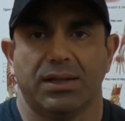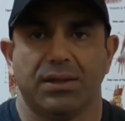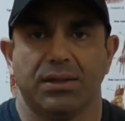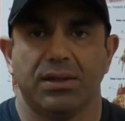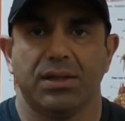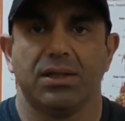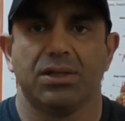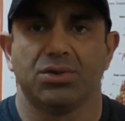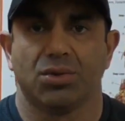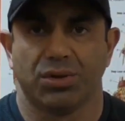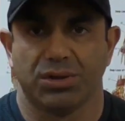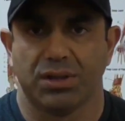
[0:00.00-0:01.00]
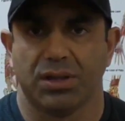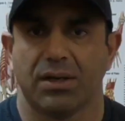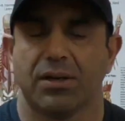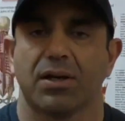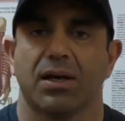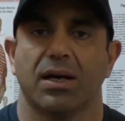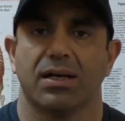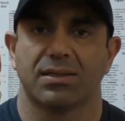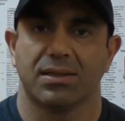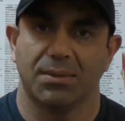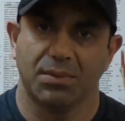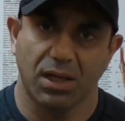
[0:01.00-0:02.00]
knee joint
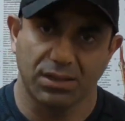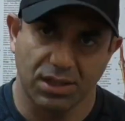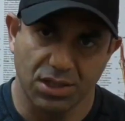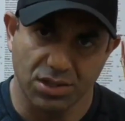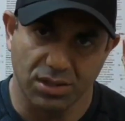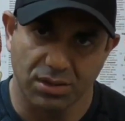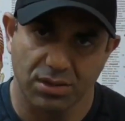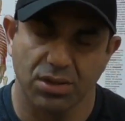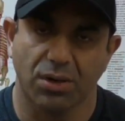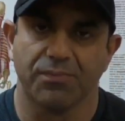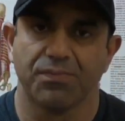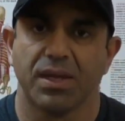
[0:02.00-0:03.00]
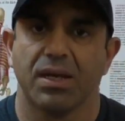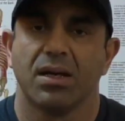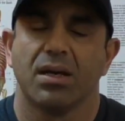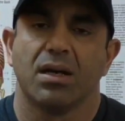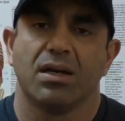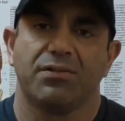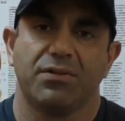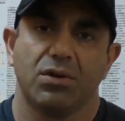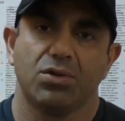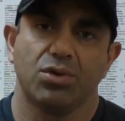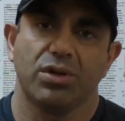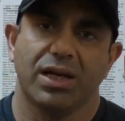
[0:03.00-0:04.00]
stabilization. So if
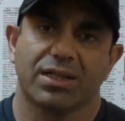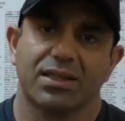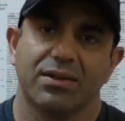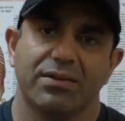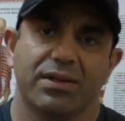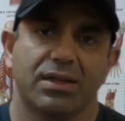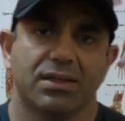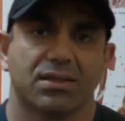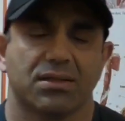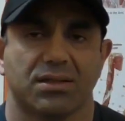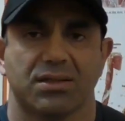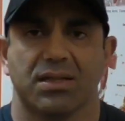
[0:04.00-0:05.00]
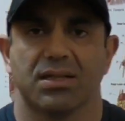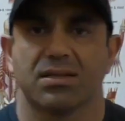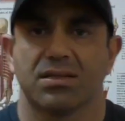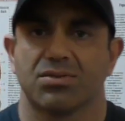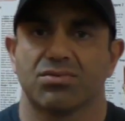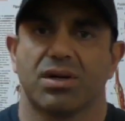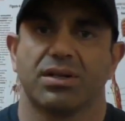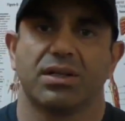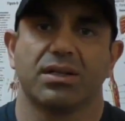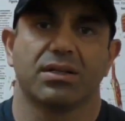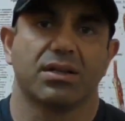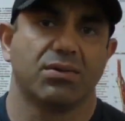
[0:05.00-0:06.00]
you're doing activities such as
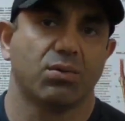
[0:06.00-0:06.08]
running,